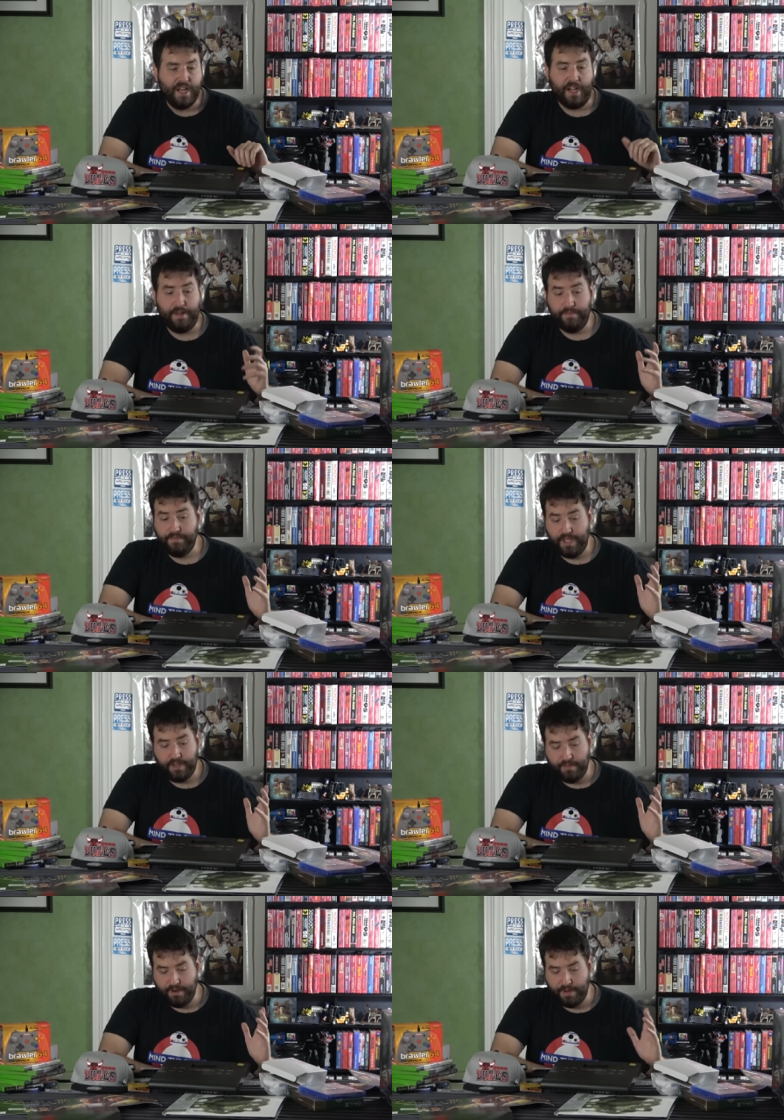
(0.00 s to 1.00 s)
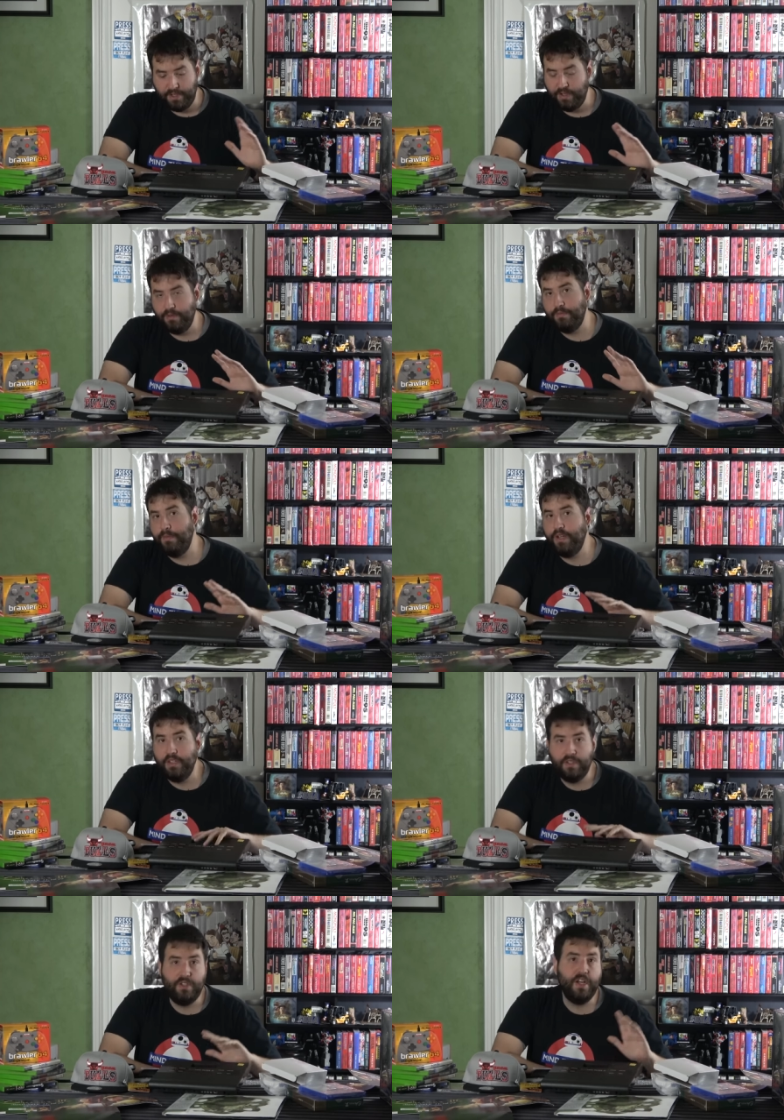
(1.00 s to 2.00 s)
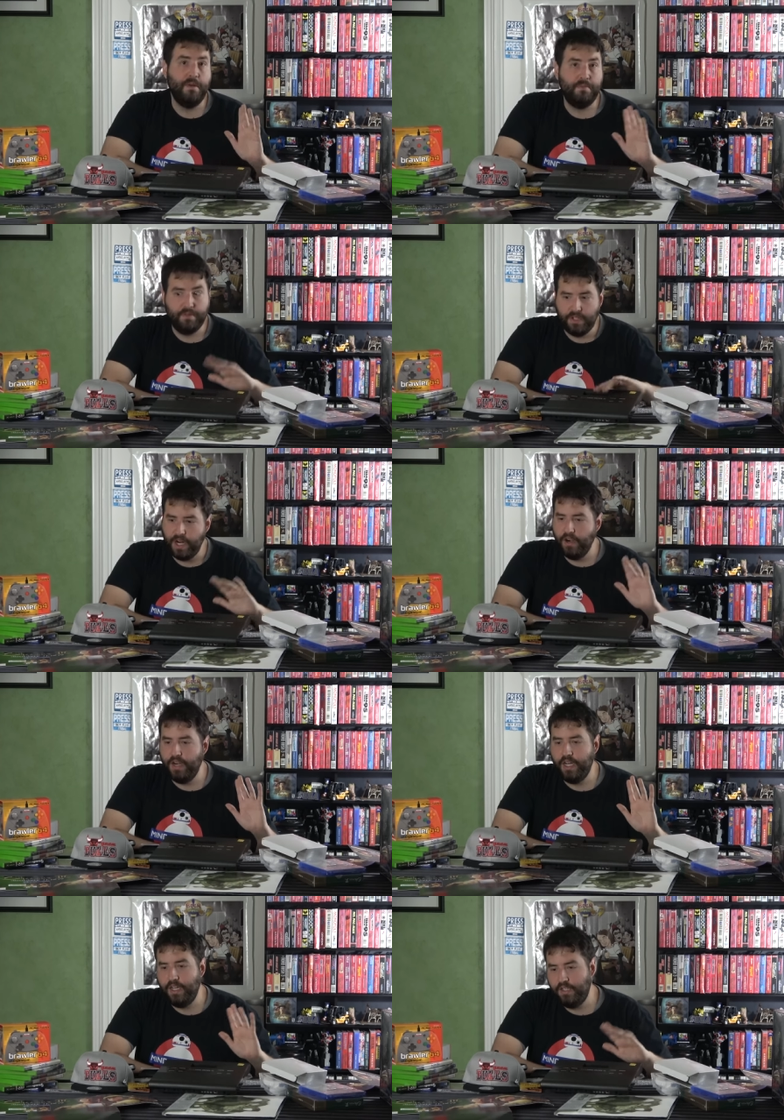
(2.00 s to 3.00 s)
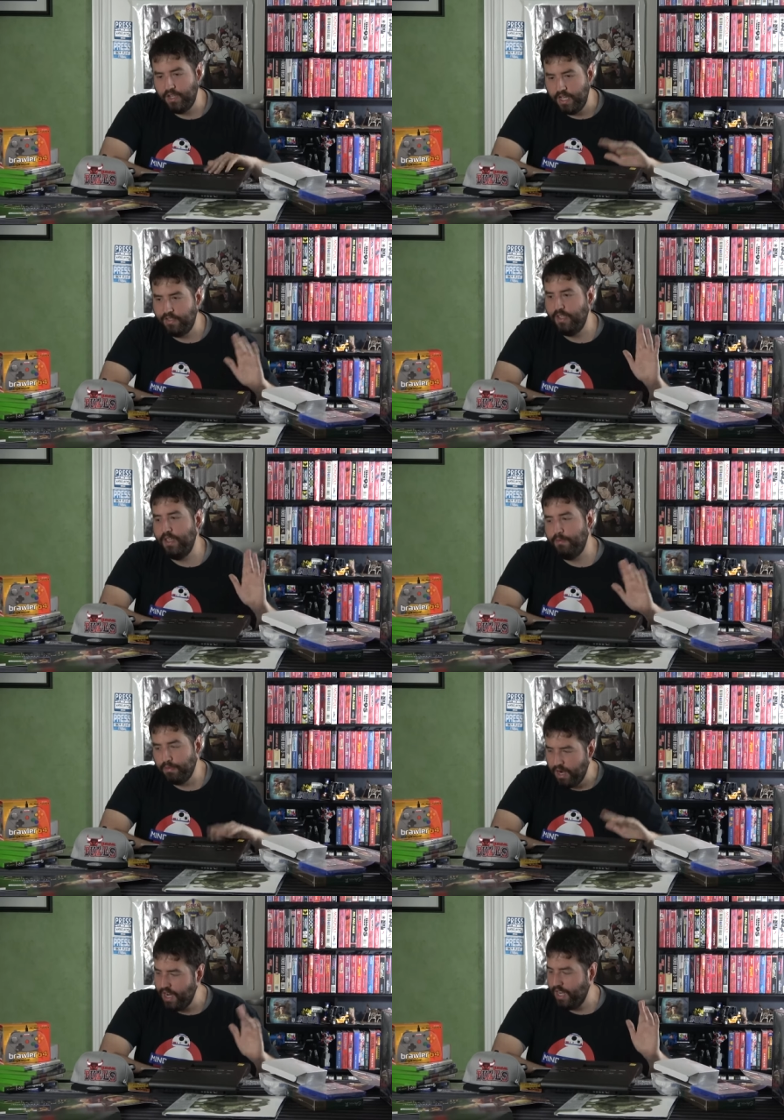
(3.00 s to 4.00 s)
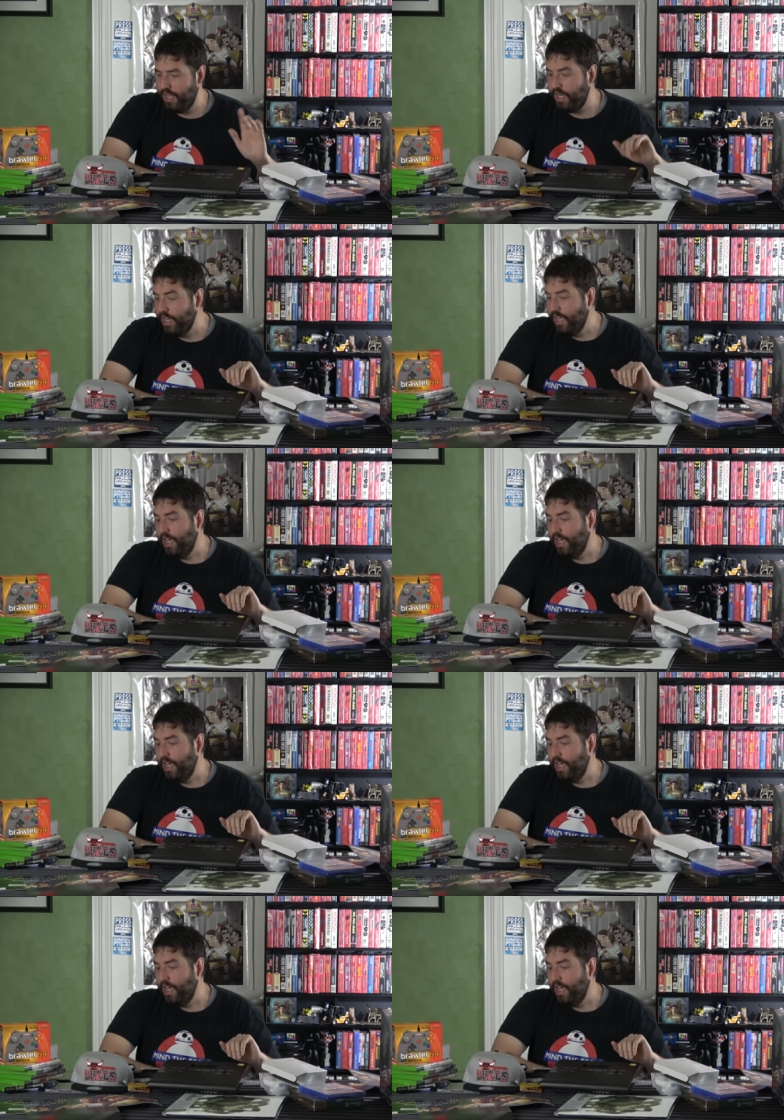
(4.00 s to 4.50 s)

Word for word: Um, thank you very much to my buddies Chip, Jerry, Jesse, Brian,